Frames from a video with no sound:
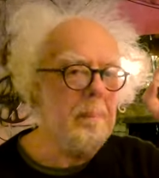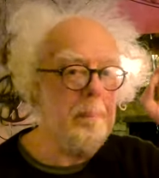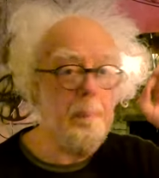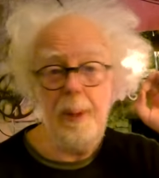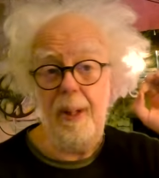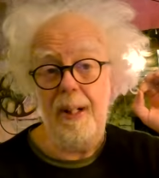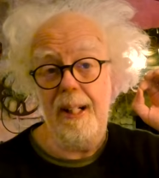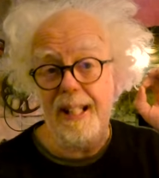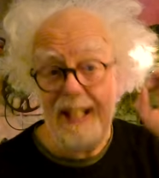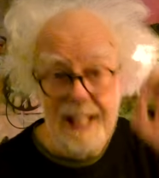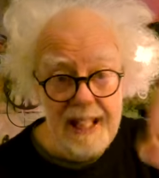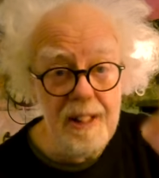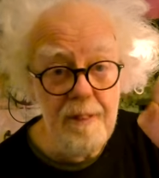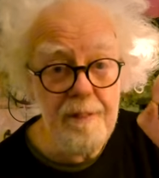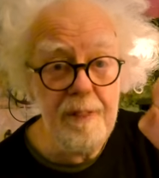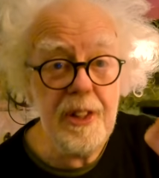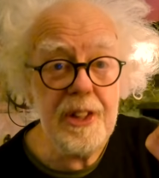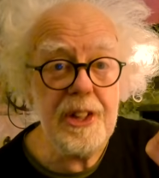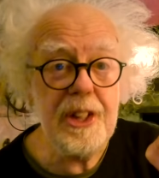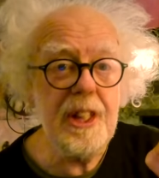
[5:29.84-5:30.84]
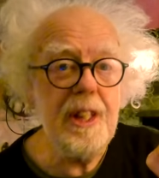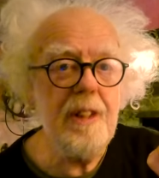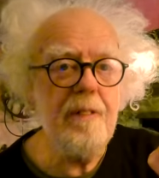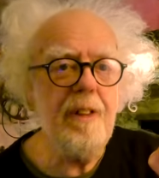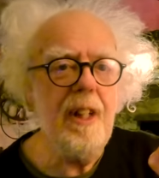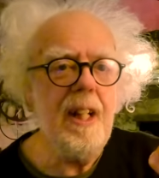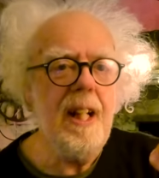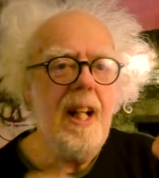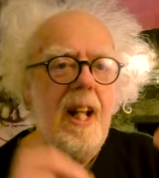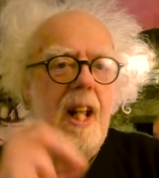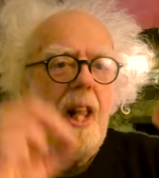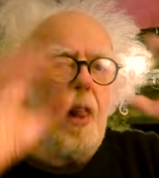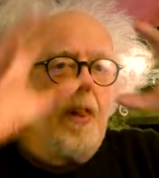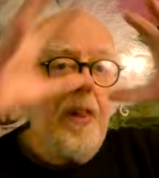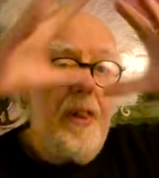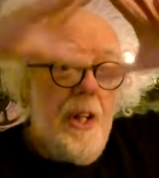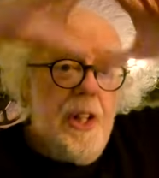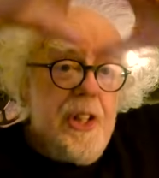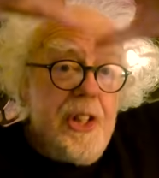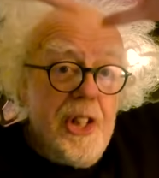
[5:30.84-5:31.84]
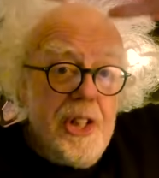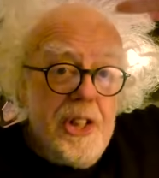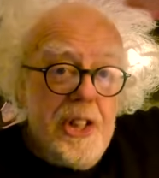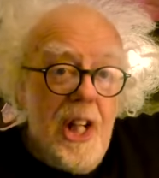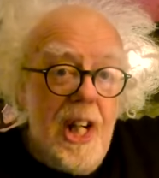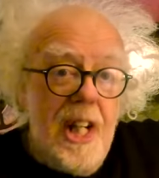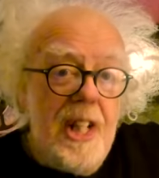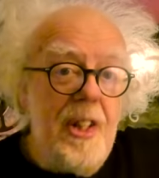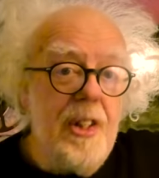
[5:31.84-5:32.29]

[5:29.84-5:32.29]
but innovative, the design